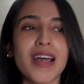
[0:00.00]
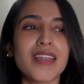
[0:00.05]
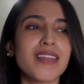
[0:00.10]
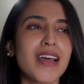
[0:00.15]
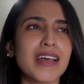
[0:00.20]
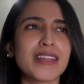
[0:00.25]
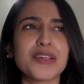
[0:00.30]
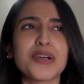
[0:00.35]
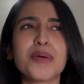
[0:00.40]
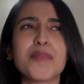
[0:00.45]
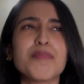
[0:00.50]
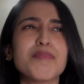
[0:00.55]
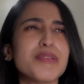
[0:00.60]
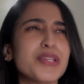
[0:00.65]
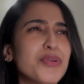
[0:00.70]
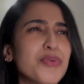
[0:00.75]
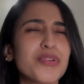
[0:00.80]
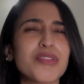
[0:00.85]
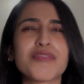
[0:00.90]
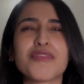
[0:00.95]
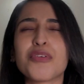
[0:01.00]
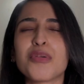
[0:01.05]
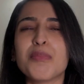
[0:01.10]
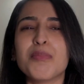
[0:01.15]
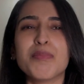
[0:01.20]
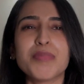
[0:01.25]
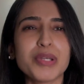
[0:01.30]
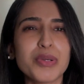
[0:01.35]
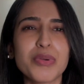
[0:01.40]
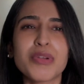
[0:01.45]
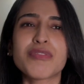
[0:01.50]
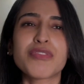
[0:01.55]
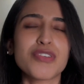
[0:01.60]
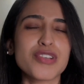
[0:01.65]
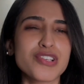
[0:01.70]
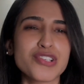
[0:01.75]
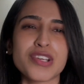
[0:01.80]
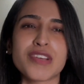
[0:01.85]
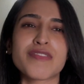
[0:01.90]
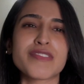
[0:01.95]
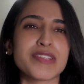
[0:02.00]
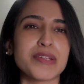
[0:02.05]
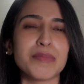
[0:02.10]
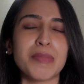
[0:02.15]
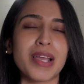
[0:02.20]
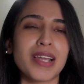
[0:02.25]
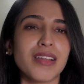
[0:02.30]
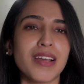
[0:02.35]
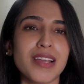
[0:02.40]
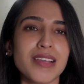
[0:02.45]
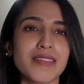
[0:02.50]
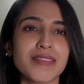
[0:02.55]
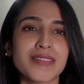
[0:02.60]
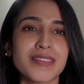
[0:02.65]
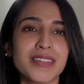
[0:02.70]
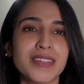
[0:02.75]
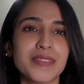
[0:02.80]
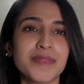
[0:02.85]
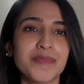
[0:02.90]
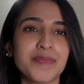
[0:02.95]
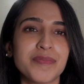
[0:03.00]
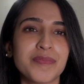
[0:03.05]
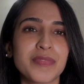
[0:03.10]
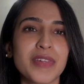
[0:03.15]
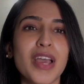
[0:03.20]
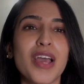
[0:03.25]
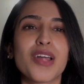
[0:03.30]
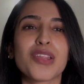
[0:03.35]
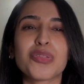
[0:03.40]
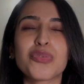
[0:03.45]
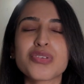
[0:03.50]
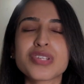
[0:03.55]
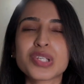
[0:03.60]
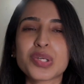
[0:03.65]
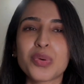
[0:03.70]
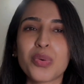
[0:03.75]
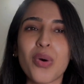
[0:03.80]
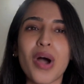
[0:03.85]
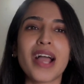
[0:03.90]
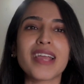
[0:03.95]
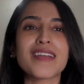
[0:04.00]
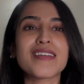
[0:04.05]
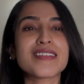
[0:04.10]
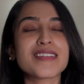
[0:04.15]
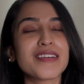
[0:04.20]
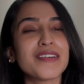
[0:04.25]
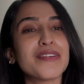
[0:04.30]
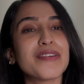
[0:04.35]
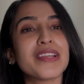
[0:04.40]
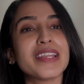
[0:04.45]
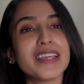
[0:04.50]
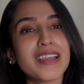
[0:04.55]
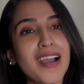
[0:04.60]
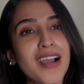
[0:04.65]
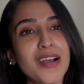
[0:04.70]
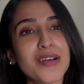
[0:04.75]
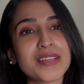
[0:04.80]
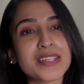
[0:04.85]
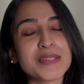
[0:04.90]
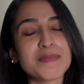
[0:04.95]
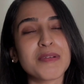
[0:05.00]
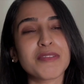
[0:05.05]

another beautiful, beautiful shift in my life. Those quiet early hours